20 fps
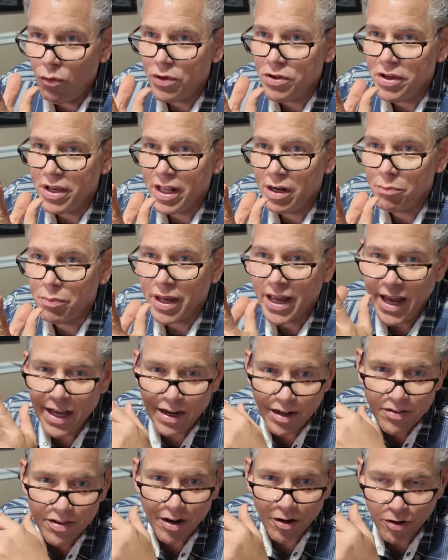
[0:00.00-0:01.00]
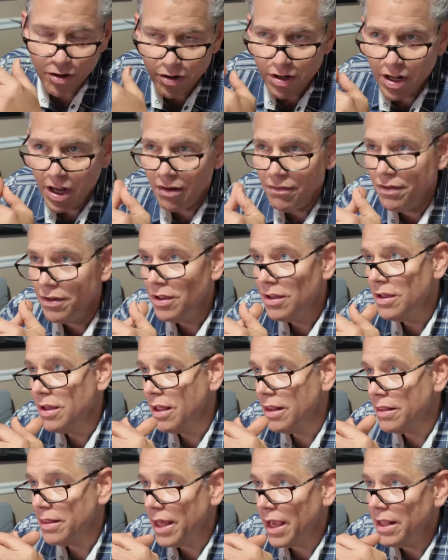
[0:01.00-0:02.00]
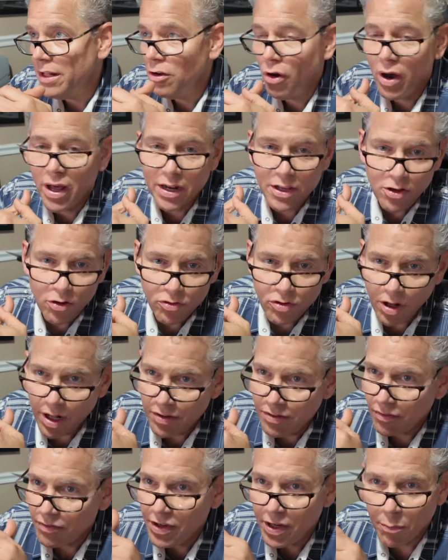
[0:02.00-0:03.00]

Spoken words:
when you get mechanics that are good enough, they know how to use all that stuff.